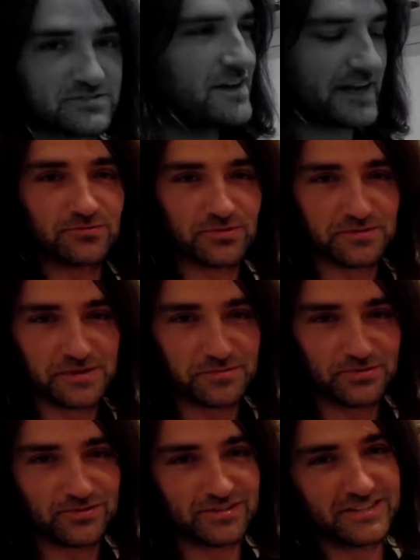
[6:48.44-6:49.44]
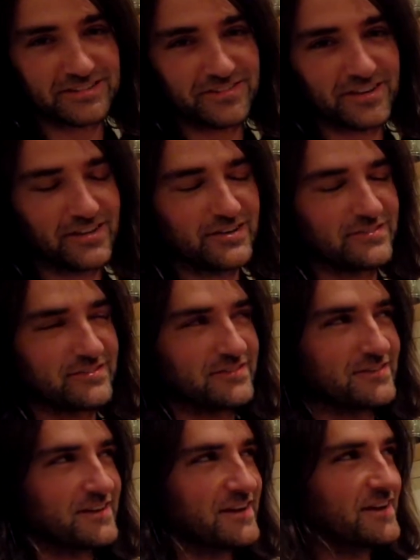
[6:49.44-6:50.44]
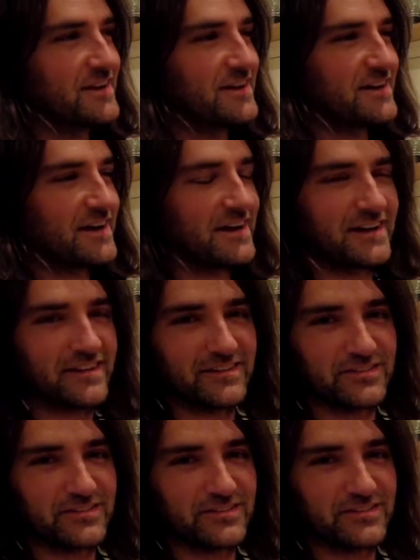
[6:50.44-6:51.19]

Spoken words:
one of my plug leads fell off and